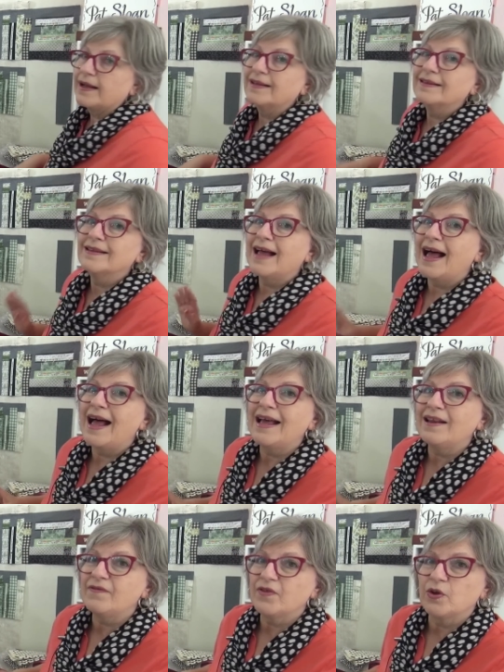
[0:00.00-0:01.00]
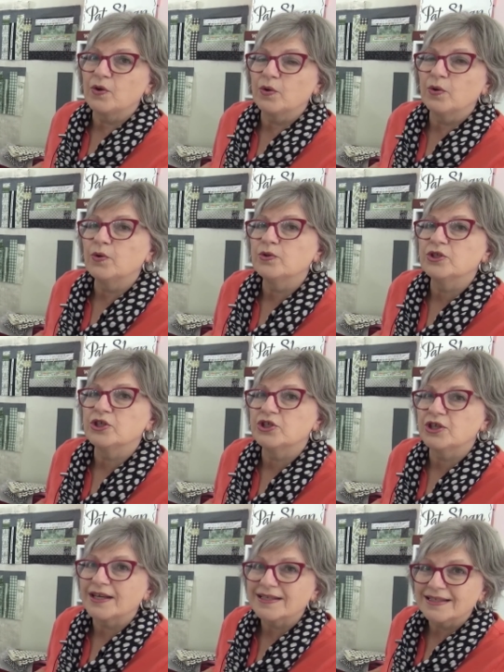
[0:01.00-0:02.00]
a lot of you who
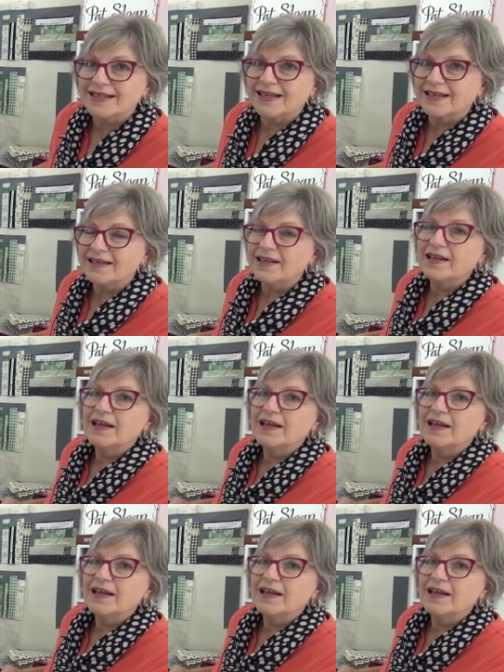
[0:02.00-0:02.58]
suggested